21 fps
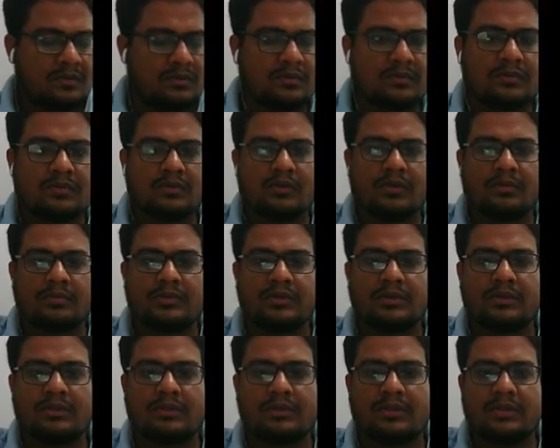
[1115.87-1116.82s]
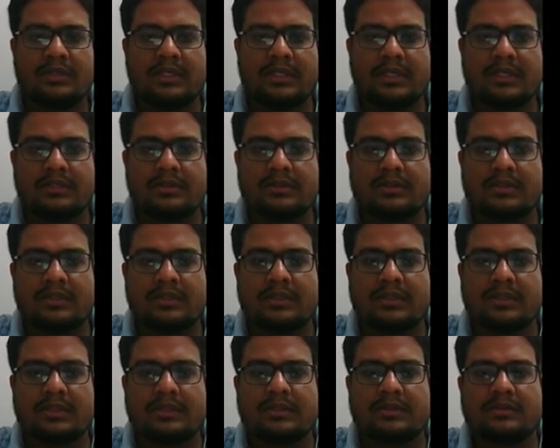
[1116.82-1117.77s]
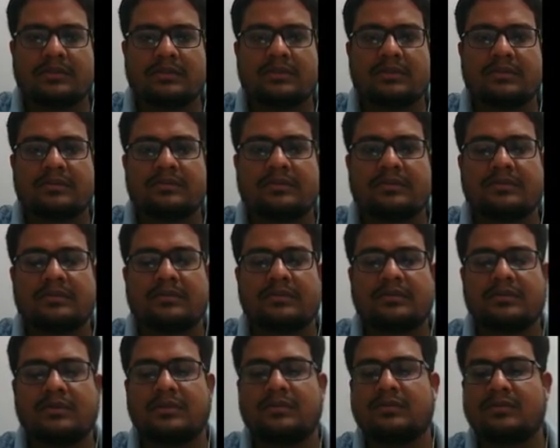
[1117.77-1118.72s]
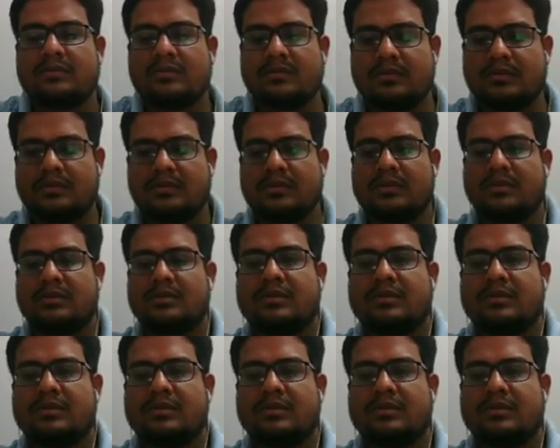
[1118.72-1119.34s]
So option D is the correct answer, which it is